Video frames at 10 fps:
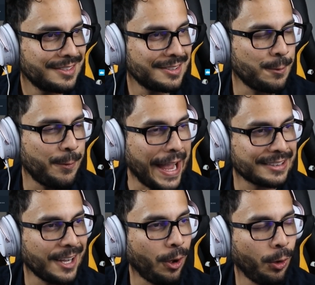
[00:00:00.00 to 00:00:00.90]
The fact
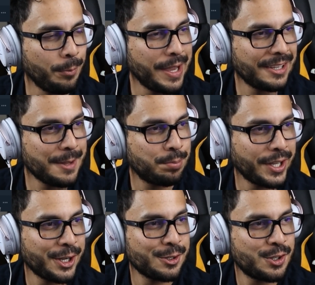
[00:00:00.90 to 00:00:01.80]
that all Melee
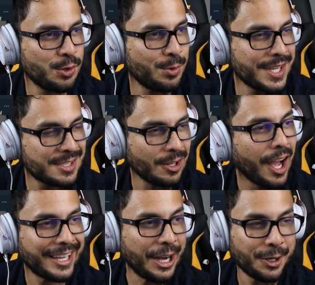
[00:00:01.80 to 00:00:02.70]
player do is
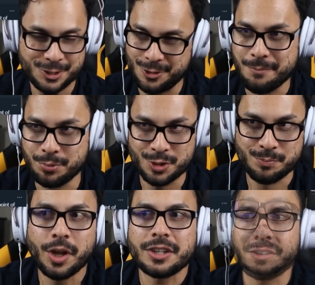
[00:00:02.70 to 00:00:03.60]
lock character and push
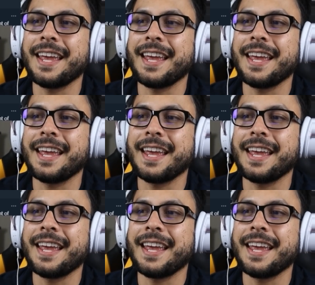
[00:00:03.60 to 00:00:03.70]
button.